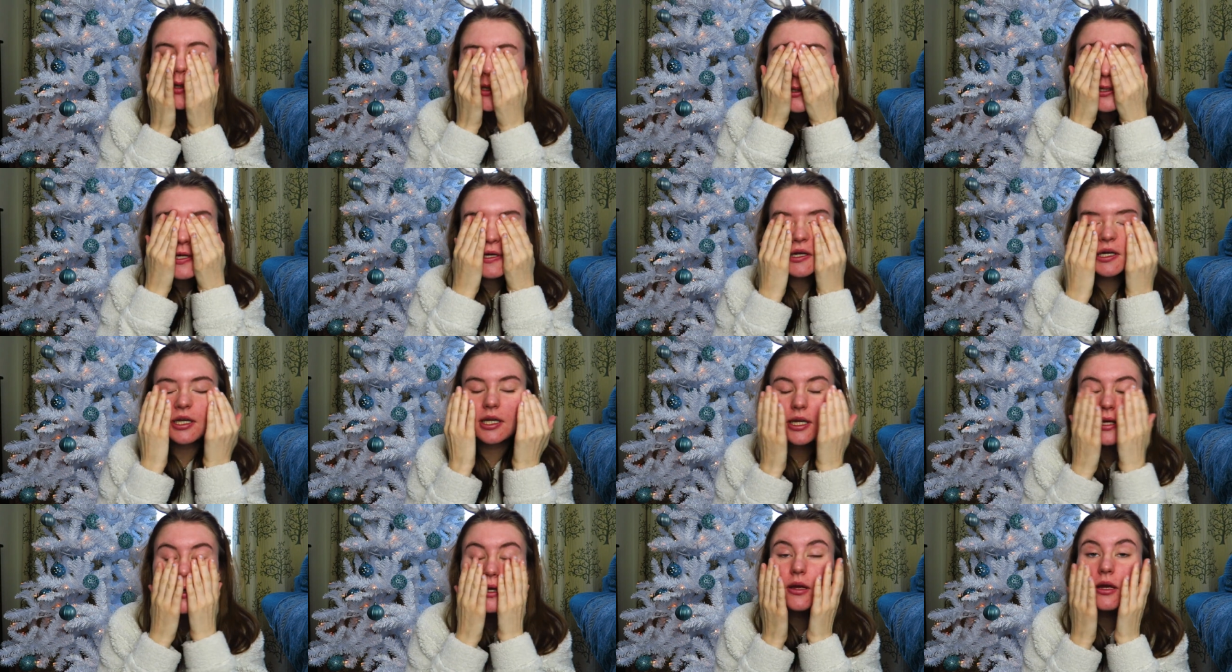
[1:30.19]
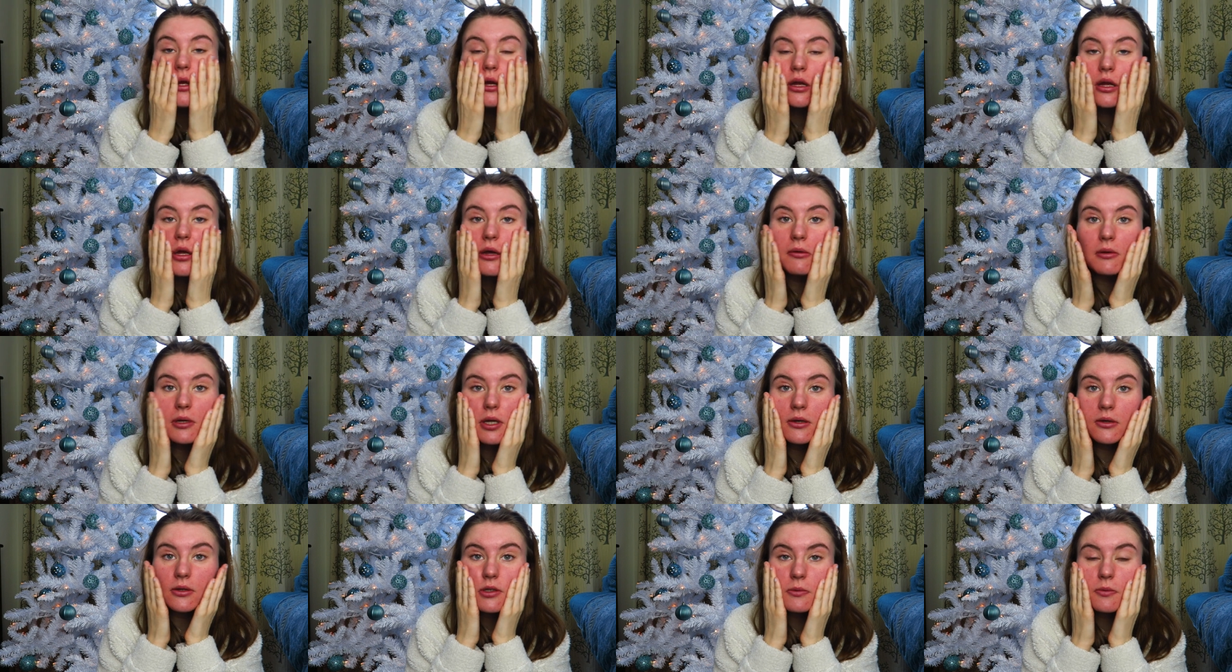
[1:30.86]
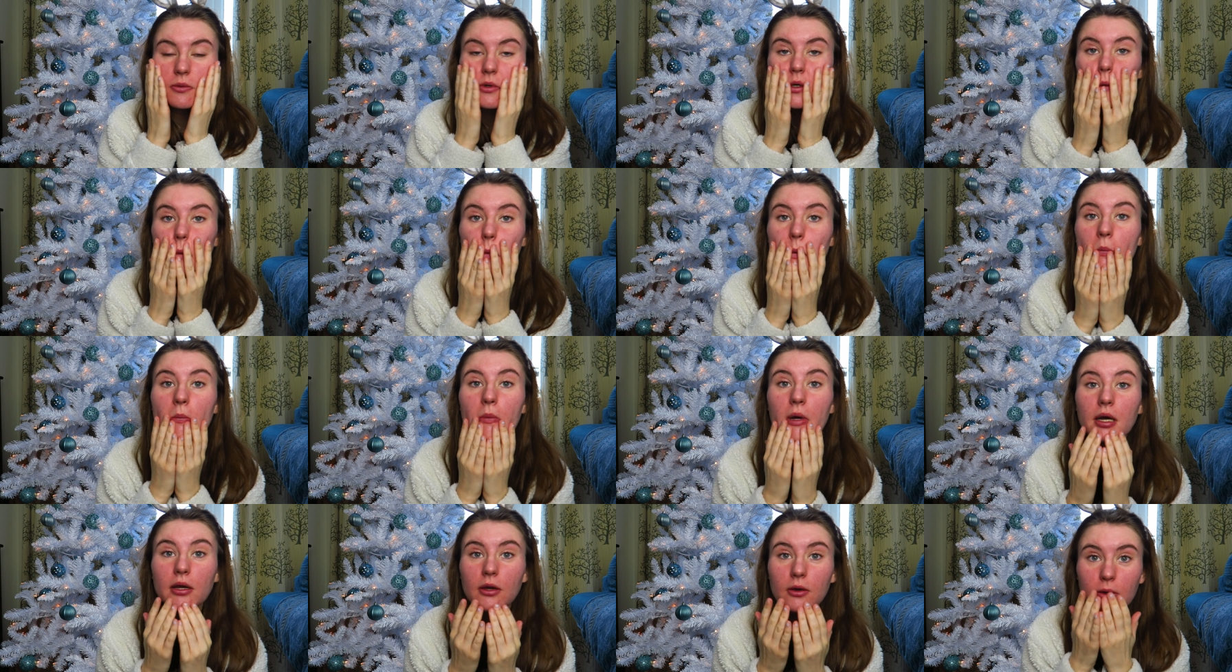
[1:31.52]
So it only looks worse. Oh
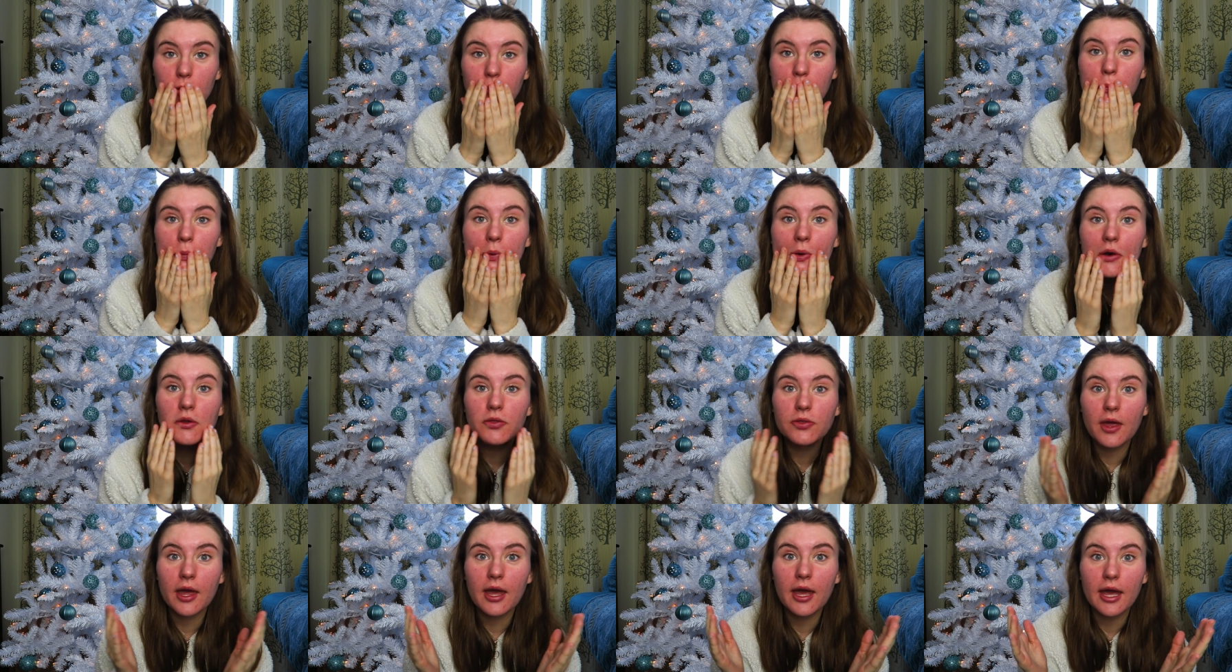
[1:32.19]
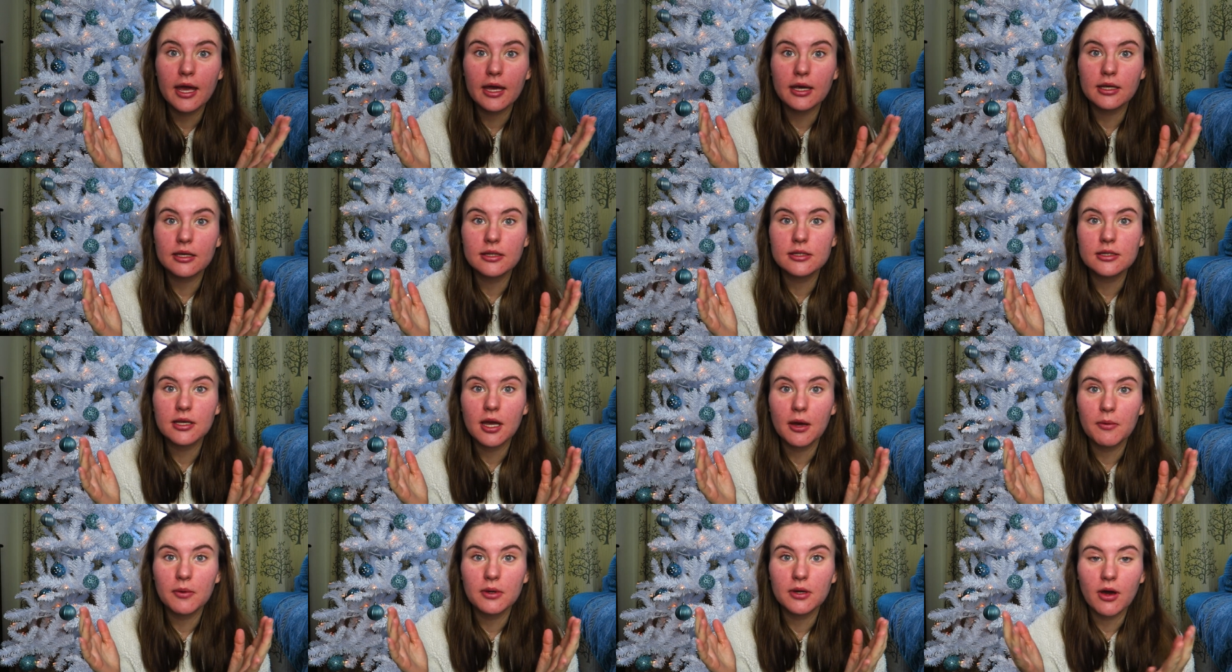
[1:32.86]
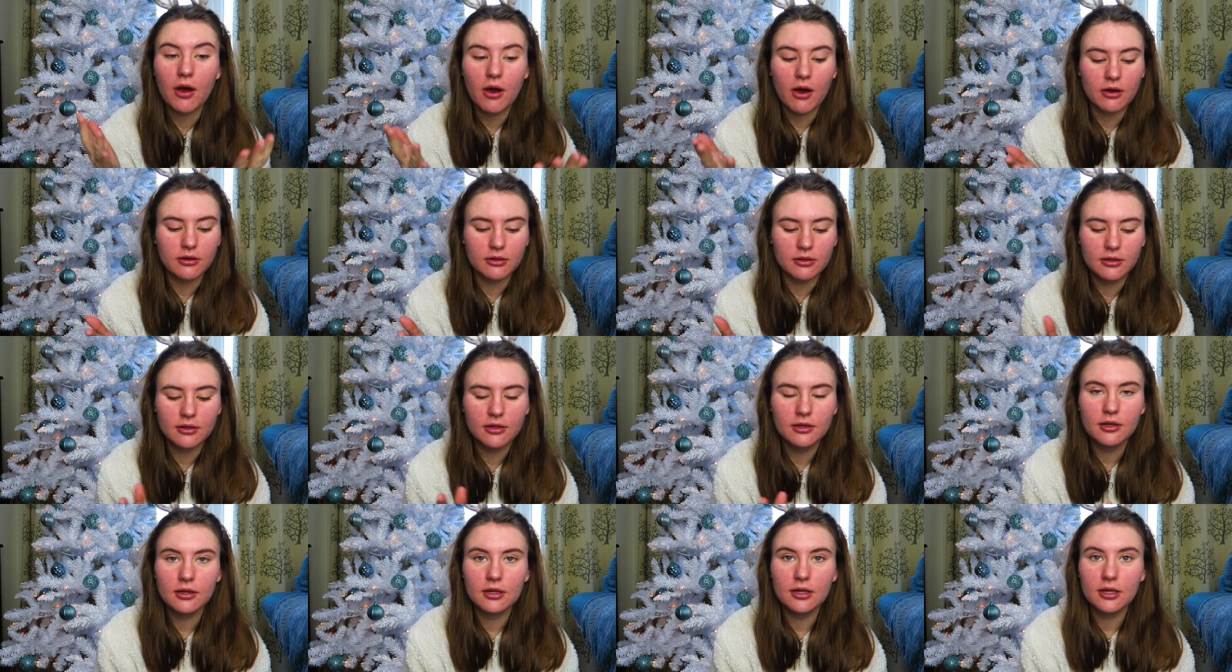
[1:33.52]
my god, what the heck is going on?